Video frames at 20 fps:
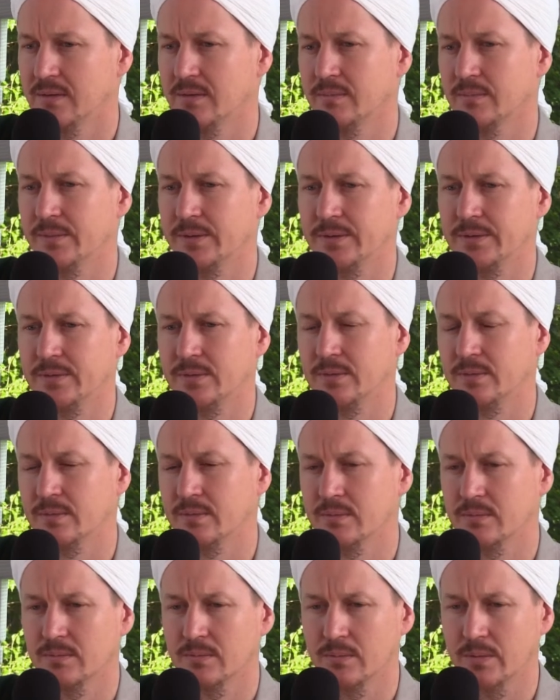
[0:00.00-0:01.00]
when you
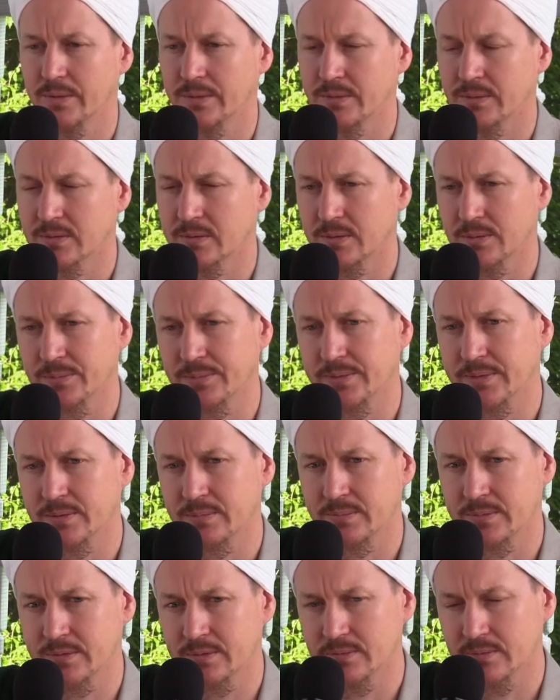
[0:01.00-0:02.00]
wear your clothing,
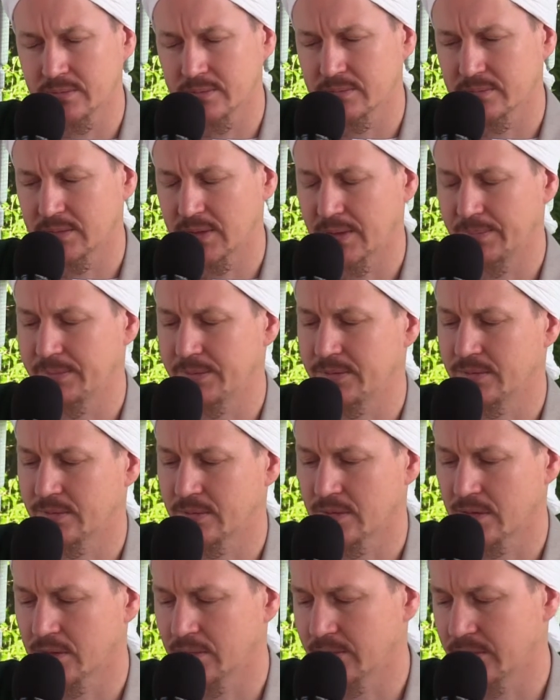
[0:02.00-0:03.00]
when you hop in your
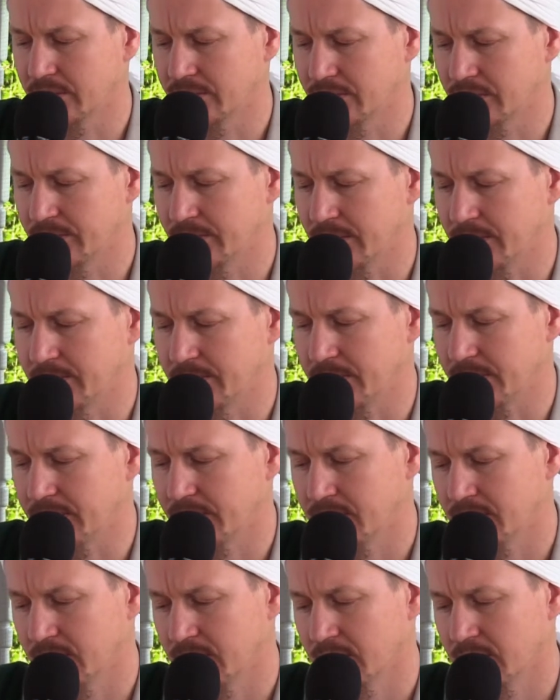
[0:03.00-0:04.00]
car, whatever it might be.
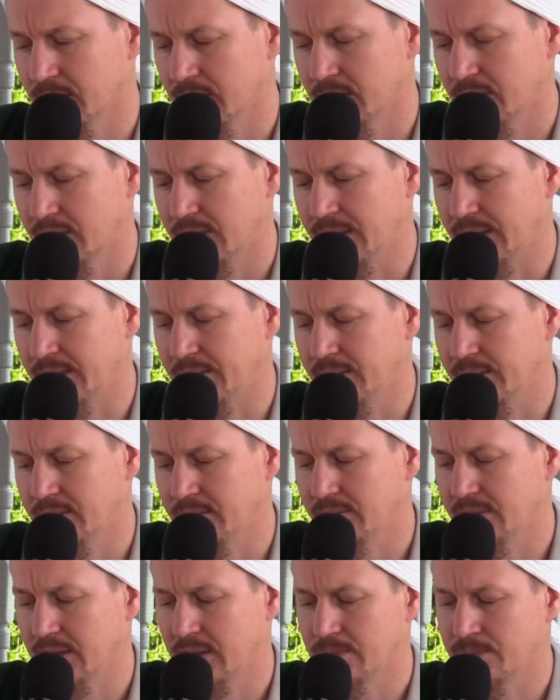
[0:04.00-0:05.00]
And then
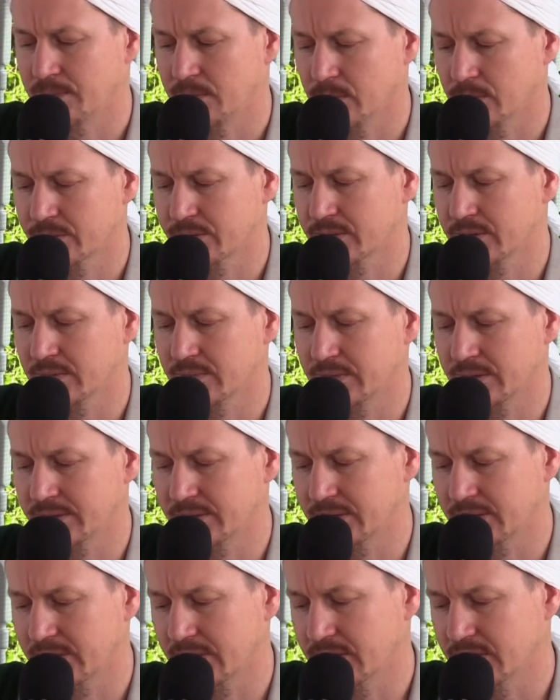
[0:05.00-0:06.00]
a portion of
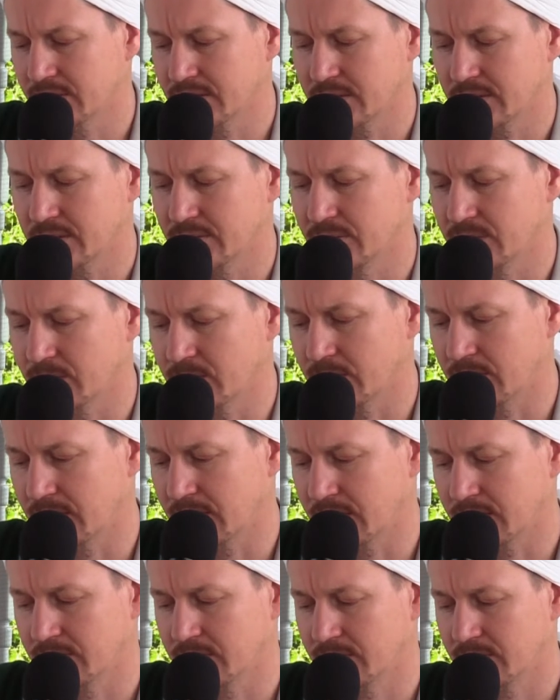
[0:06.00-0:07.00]
recitation of the
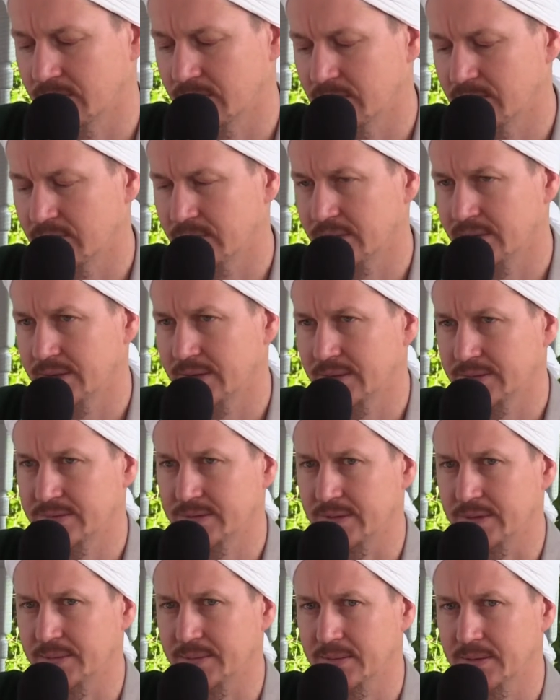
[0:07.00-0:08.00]
Quran. That's
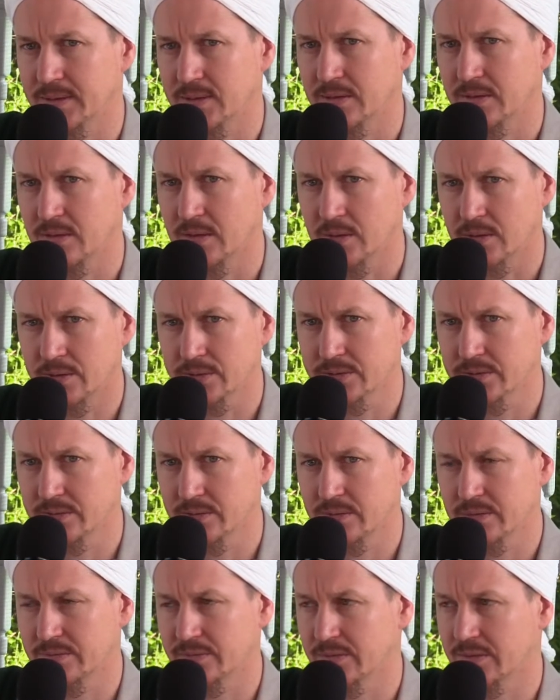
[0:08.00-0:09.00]
it. All
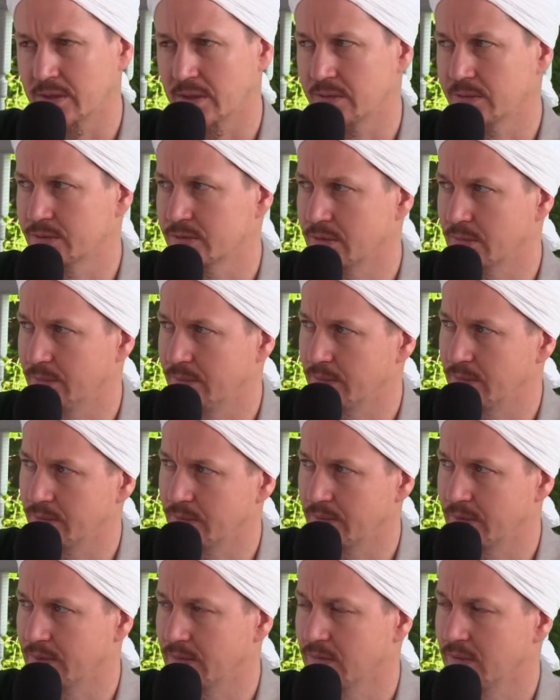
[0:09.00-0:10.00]
students of knowledge should be
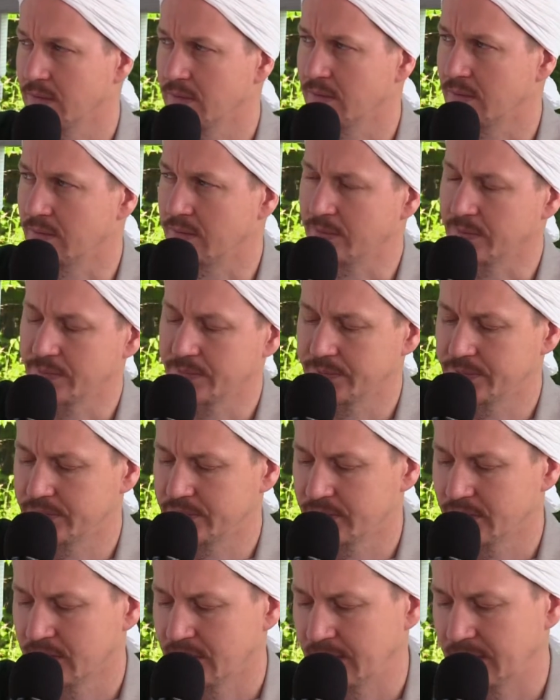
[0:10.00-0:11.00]
doing those
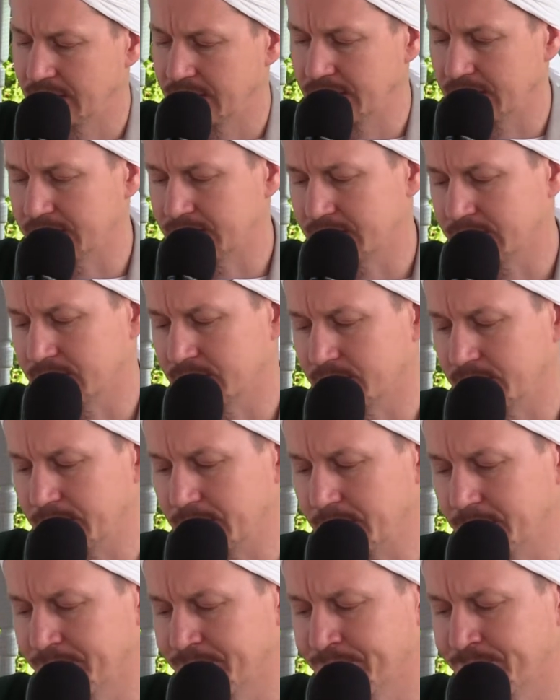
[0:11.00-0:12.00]
things as
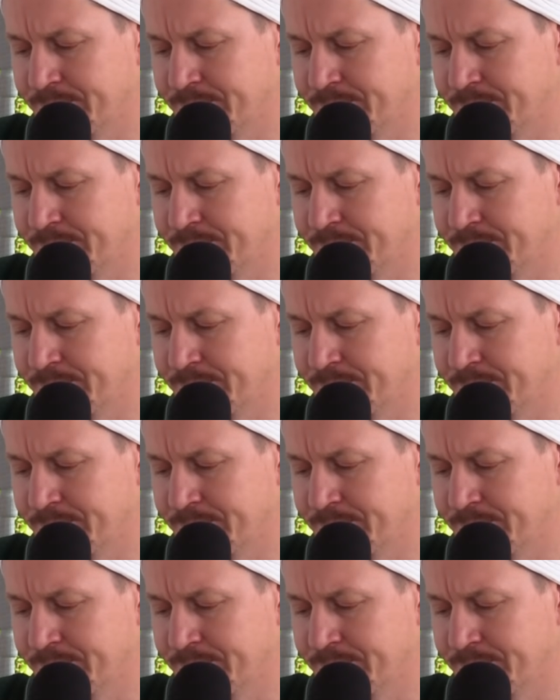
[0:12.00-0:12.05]
well.